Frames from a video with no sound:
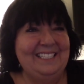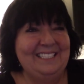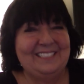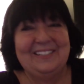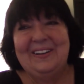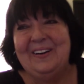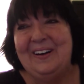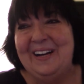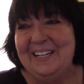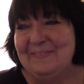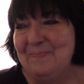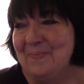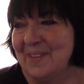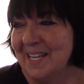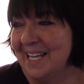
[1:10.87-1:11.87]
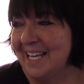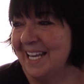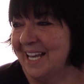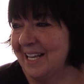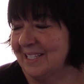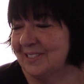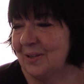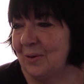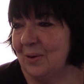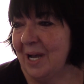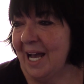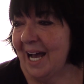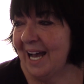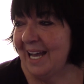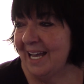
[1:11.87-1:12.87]
it's gone so
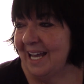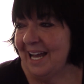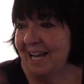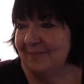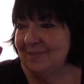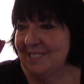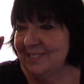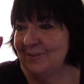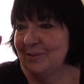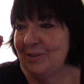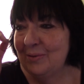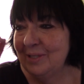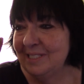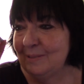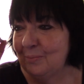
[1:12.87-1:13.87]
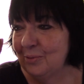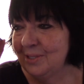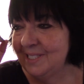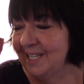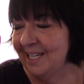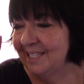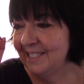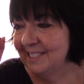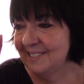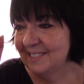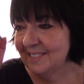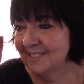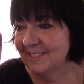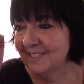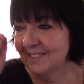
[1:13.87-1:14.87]
I, I'm still going to pretend this
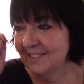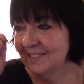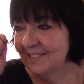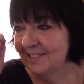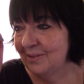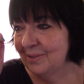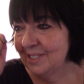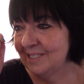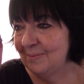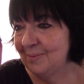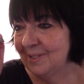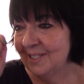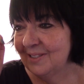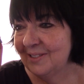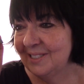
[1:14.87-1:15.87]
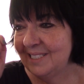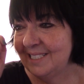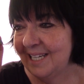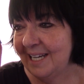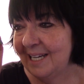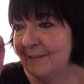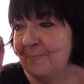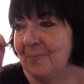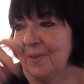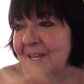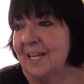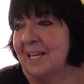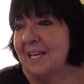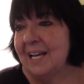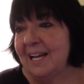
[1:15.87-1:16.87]
is going to be a good day
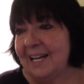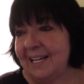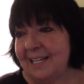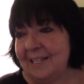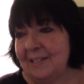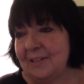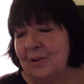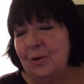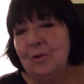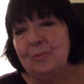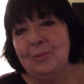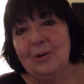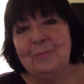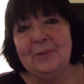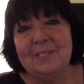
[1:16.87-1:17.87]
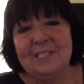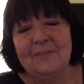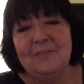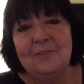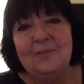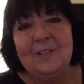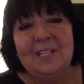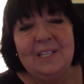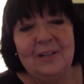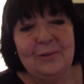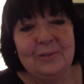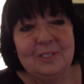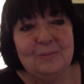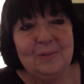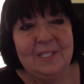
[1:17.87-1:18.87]
uh, the whole purpose of the video
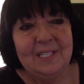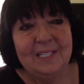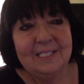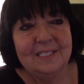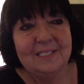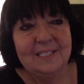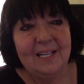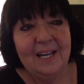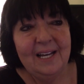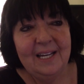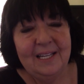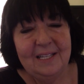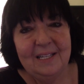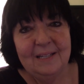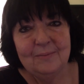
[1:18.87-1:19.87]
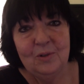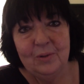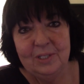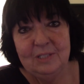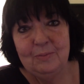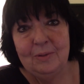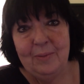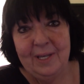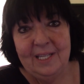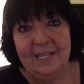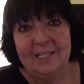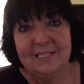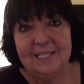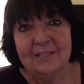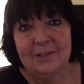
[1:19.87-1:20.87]
is because I am going to be
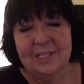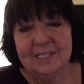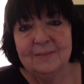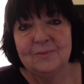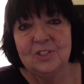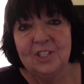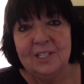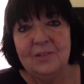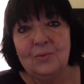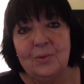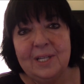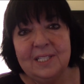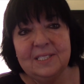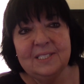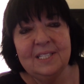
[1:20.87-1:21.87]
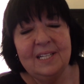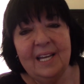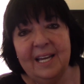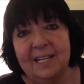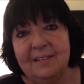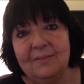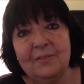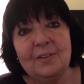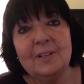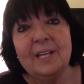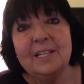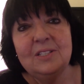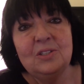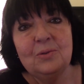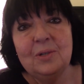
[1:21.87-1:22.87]
making Derrick some chicken wings today. I didn't feel
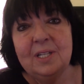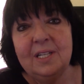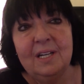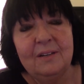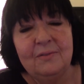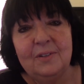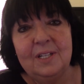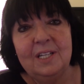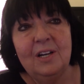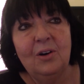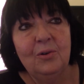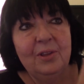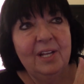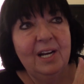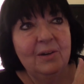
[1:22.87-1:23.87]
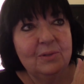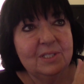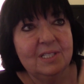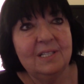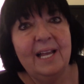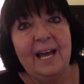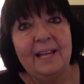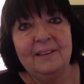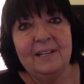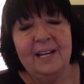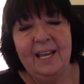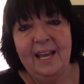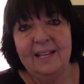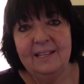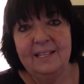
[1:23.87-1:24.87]
like doing a video and then I was glad that I
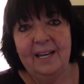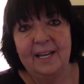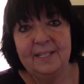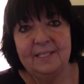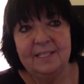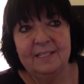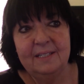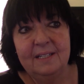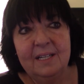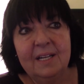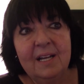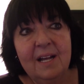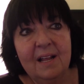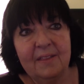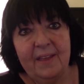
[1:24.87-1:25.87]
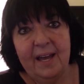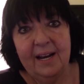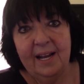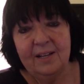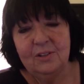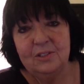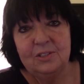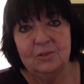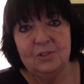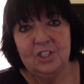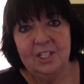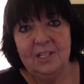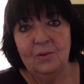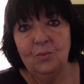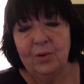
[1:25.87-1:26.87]
had the idea that I could do
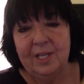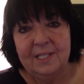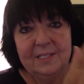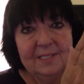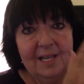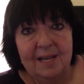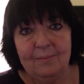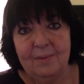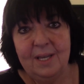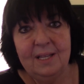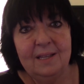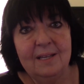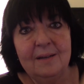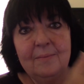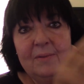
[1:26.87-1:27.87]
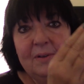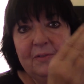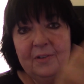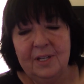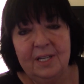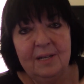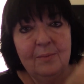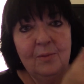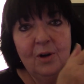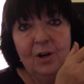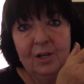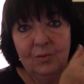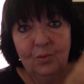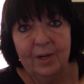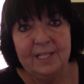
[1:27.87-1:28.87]
chicken wings. I made them for him
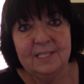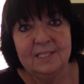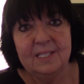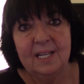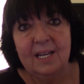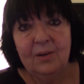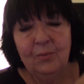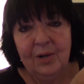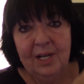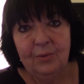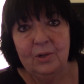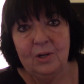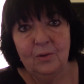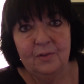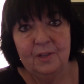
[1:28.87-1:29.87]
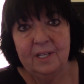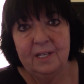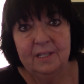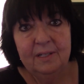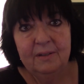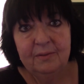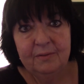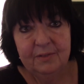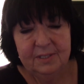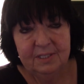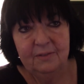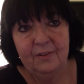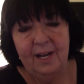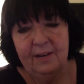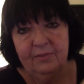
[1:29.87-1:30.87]
on Wednesday when I went over there for
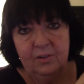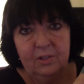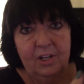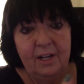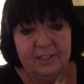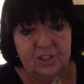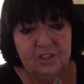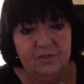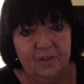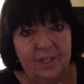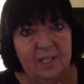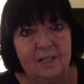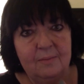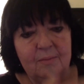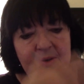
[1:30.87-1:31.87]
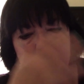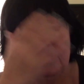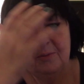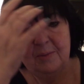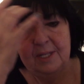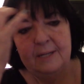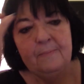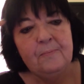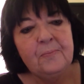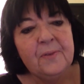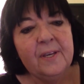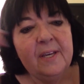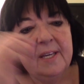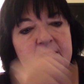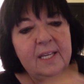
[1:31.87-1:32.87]
Survivor. Not just for him, but for me.
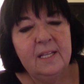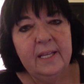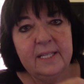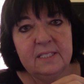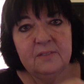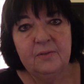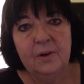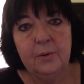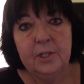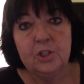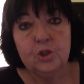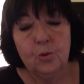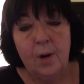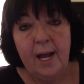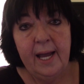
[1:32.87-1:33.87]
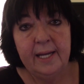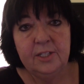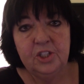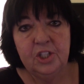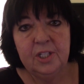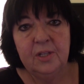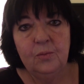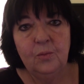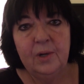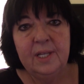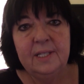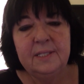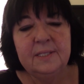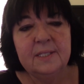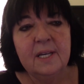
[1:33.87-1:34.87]
He likes very dry chicken
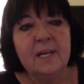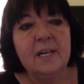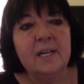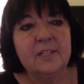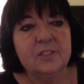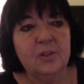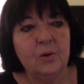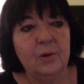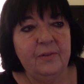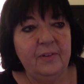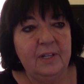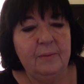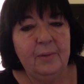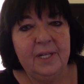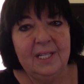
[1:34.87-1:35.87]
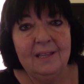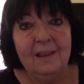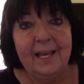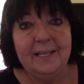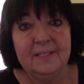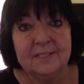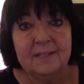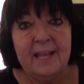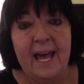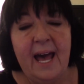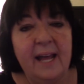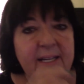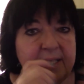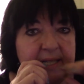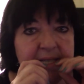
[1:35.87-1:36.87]
wings. So if anybody likes
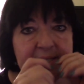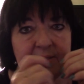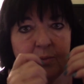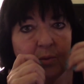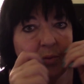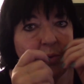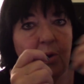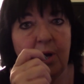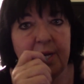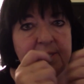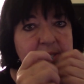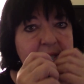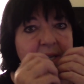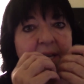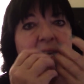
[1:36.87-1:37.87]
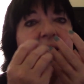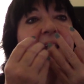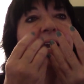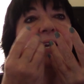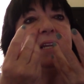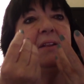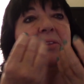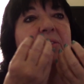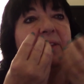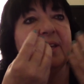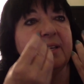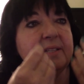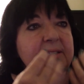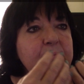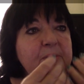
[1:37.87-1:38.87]
that, he doesn't want
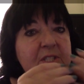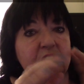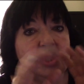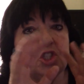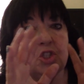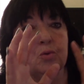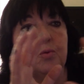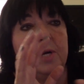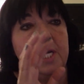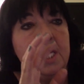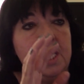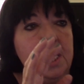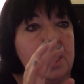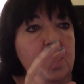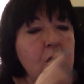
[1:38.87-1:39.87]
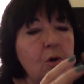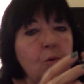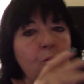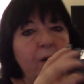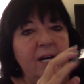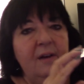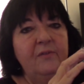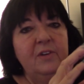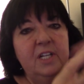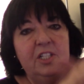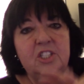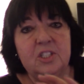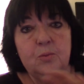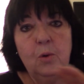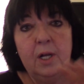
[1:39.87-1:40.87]
anything to be stringy or whatever. He
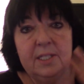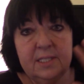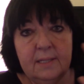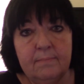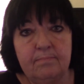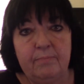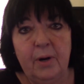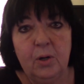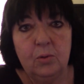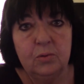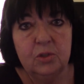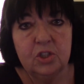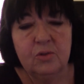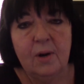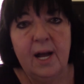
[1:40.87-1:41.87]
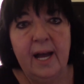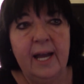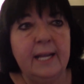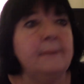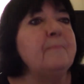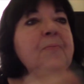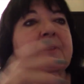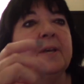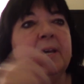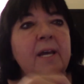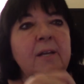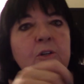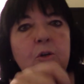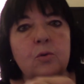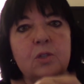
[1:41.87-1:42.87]
just wants them bone dry
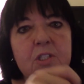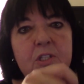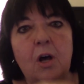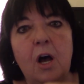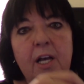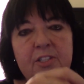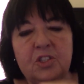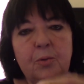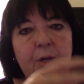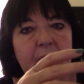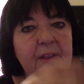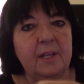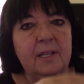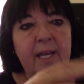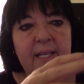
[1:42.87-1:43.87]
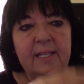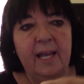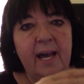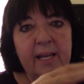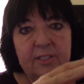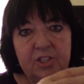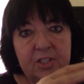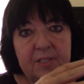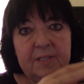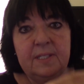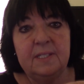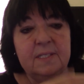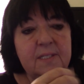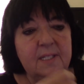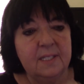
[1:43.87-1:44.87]
and no sauce or anything like that. Just
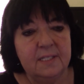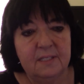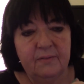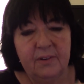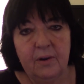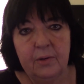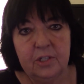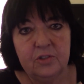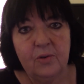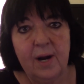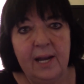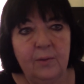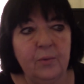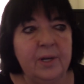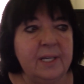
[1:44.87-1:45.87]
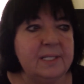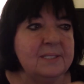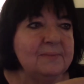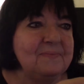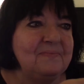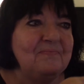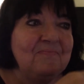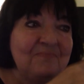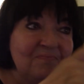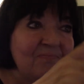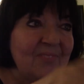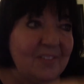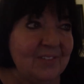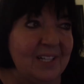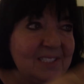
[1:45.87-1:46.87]
seasonings, very dry wings.
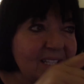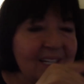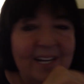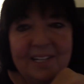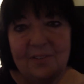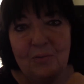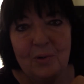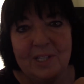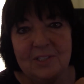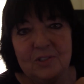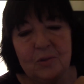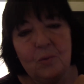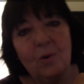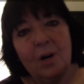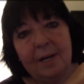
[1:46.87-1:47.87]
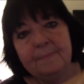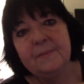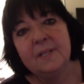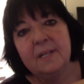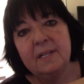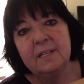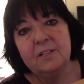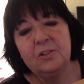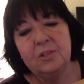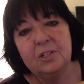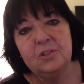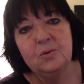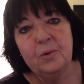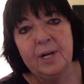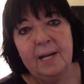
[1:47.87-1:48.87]
If that's the kind of wings you want, then you can
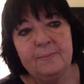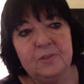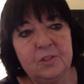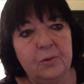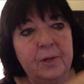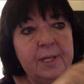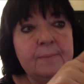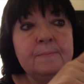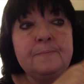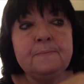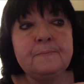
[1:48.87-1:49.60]
do what I'm doing.